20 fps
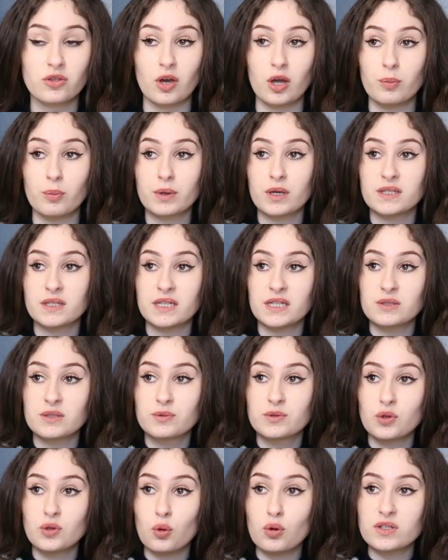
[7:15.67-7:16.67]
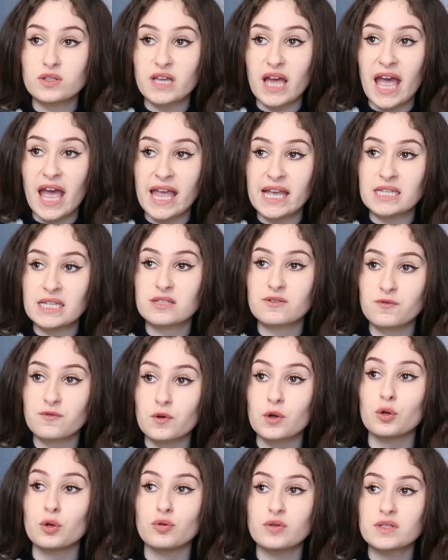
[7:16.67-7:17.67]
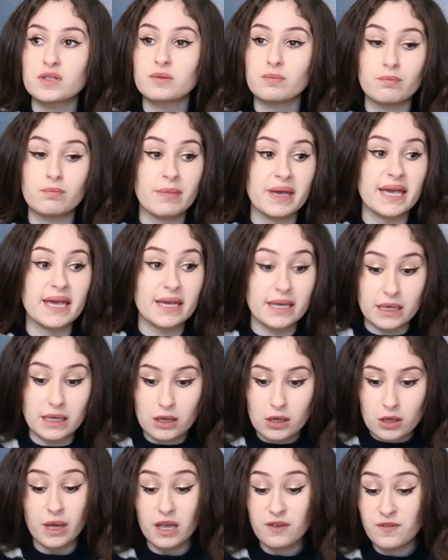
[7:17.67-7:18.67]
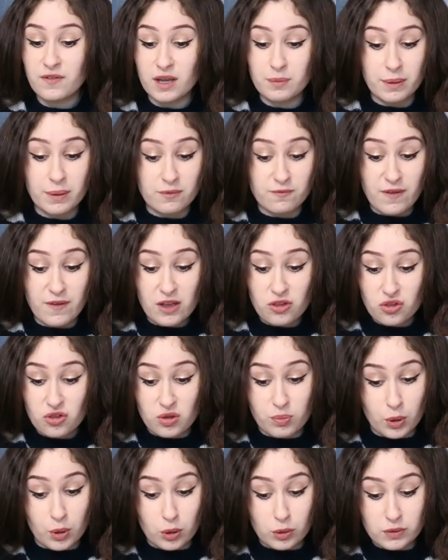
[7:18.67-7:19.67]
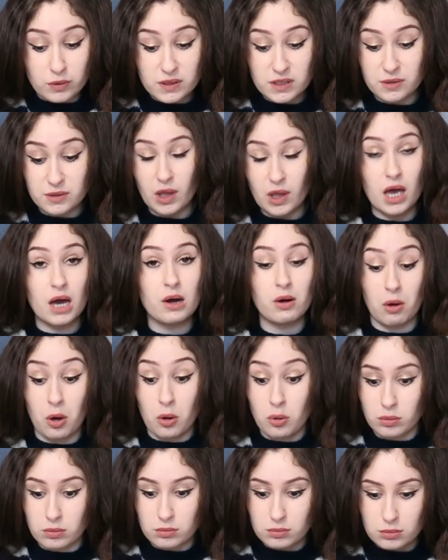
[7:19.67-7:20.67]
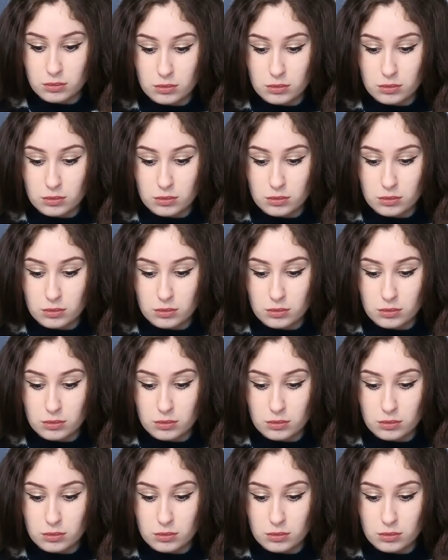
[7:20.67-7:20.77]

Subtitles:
though because his daughter hates fruit, me, but if it had been vegetables, I